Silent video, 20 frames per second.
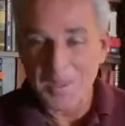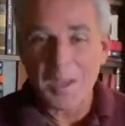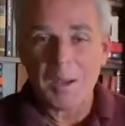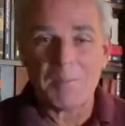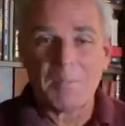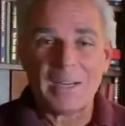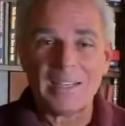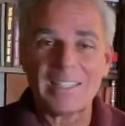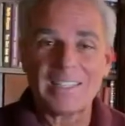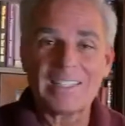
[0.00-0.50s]

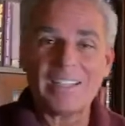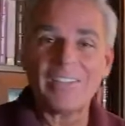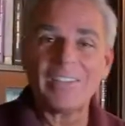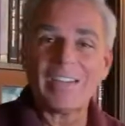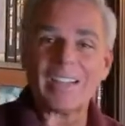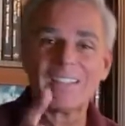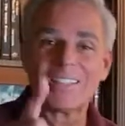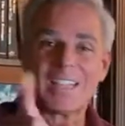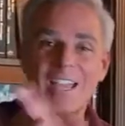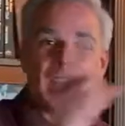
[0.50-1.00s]
But until
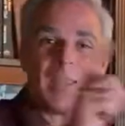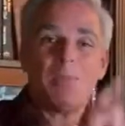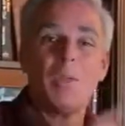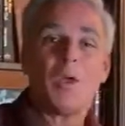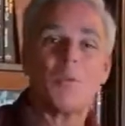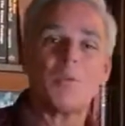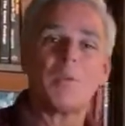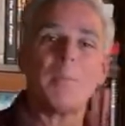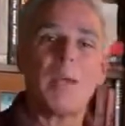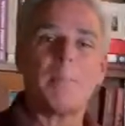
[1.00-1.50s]
next time,
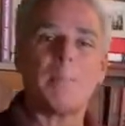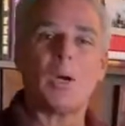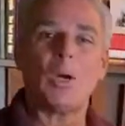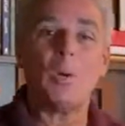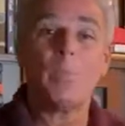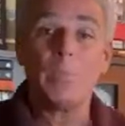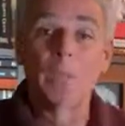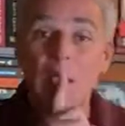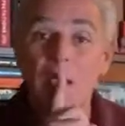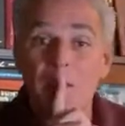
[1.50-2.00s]
remember,
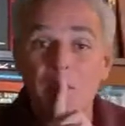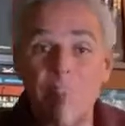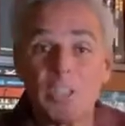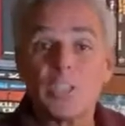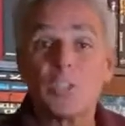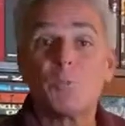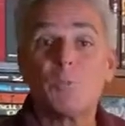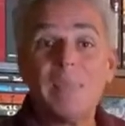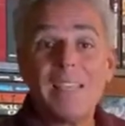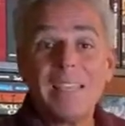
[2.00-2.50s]
the
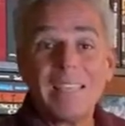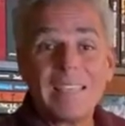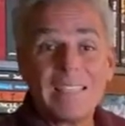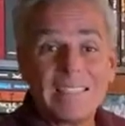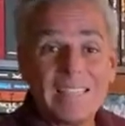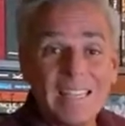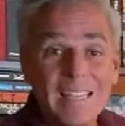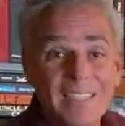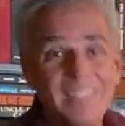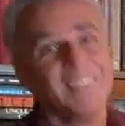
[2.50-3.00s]

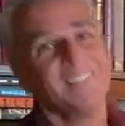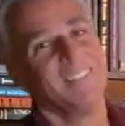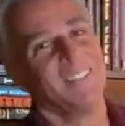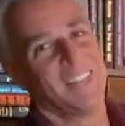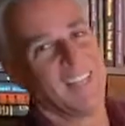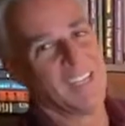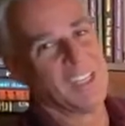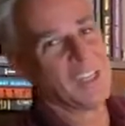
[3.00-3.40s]
speakeasy is